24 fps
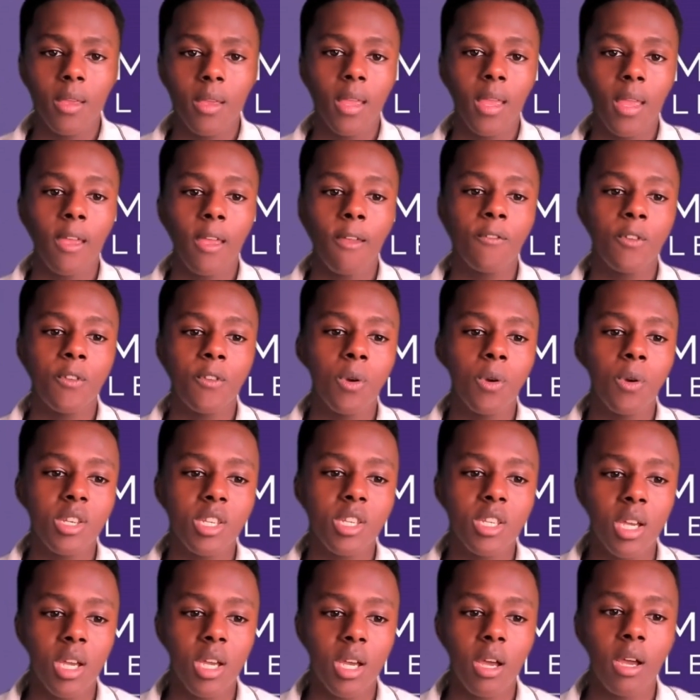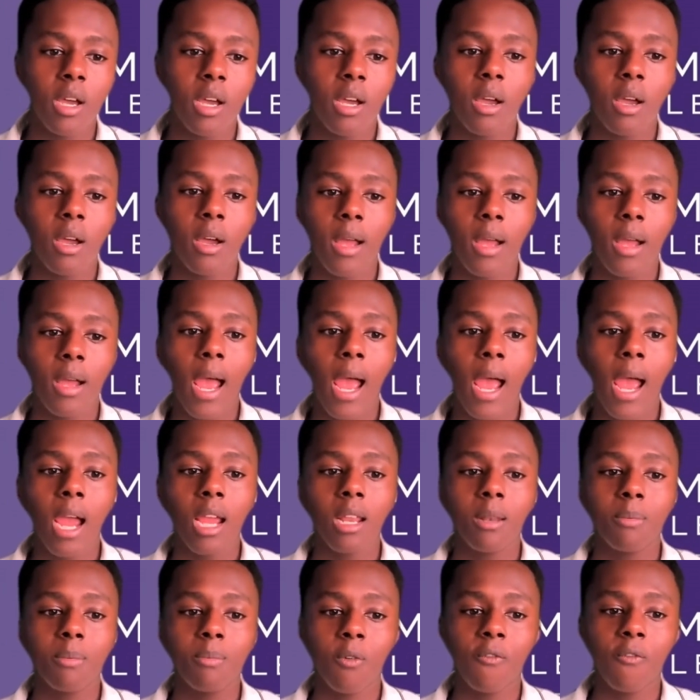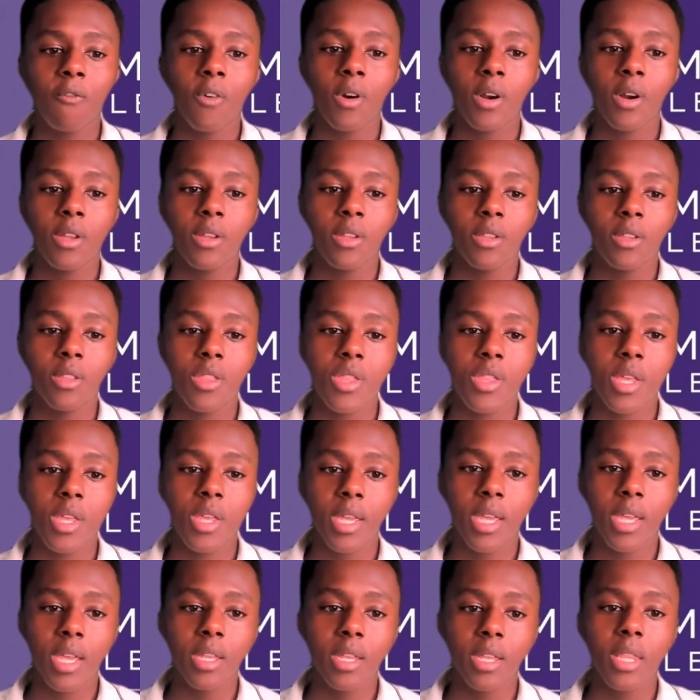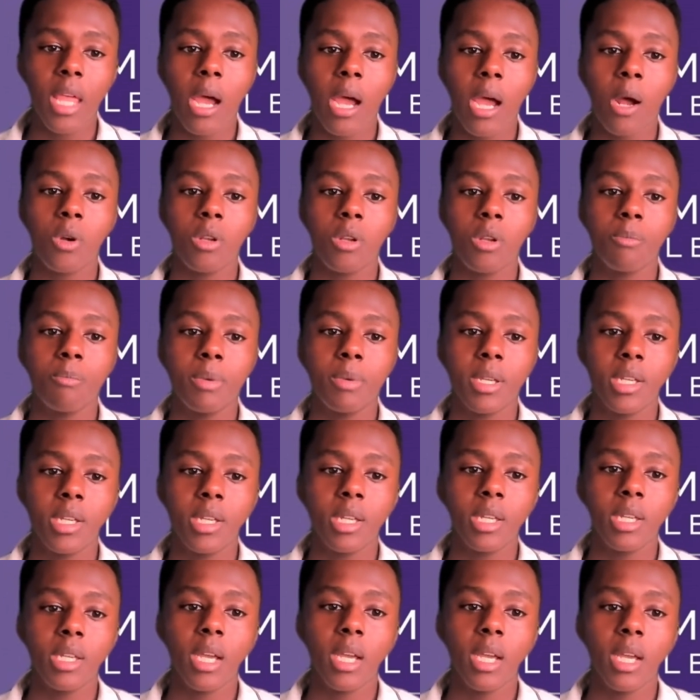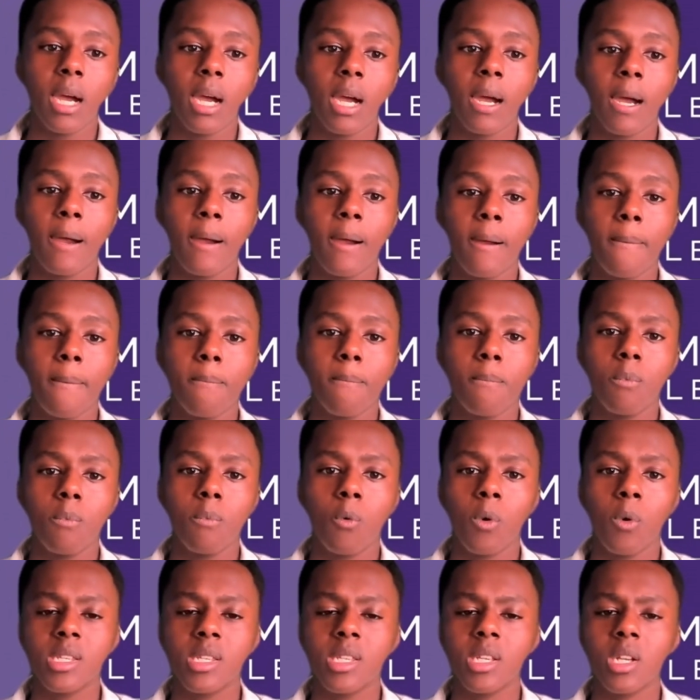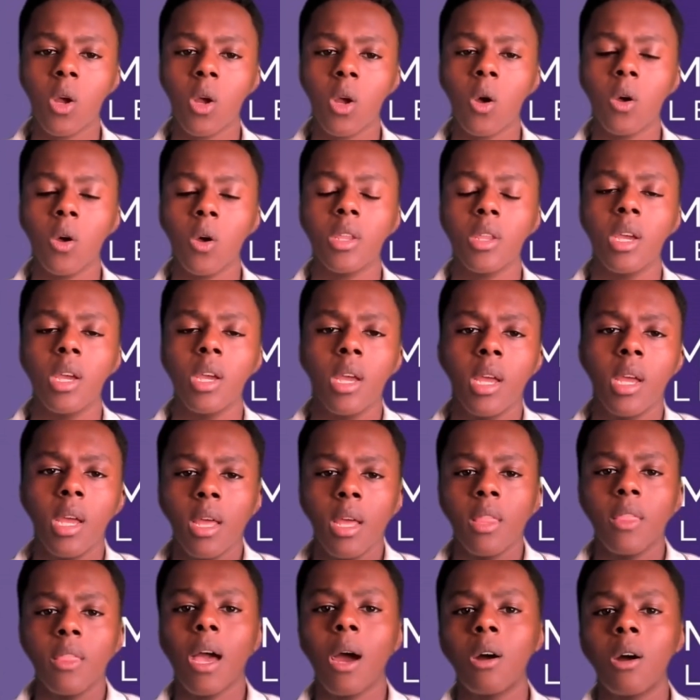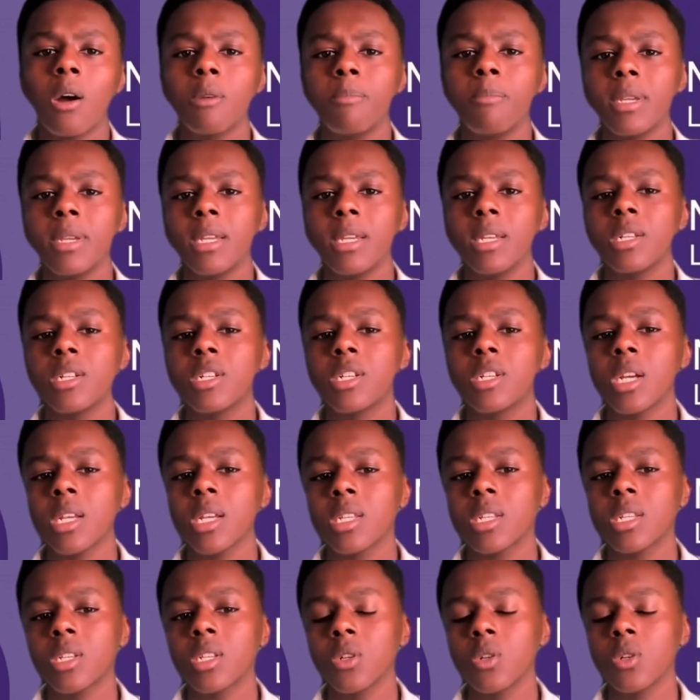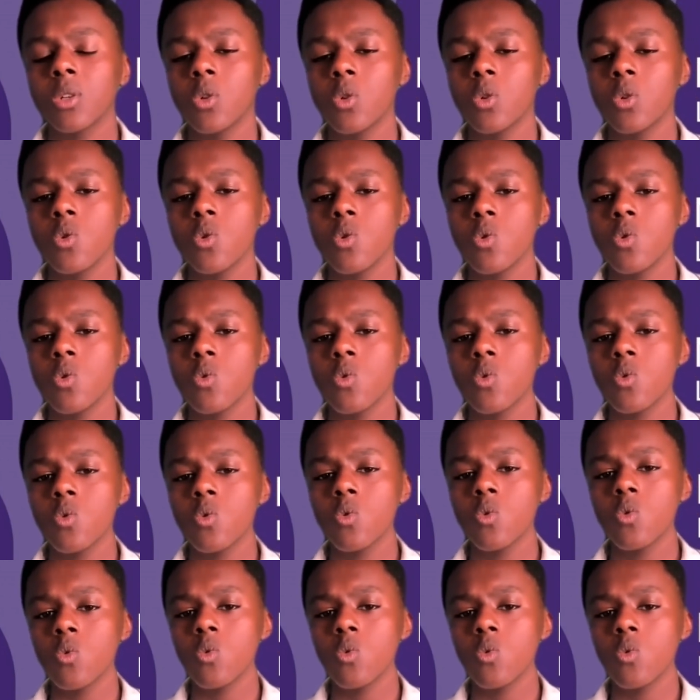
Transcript: if you were to act before thinking, that would be what's it called? That would be just to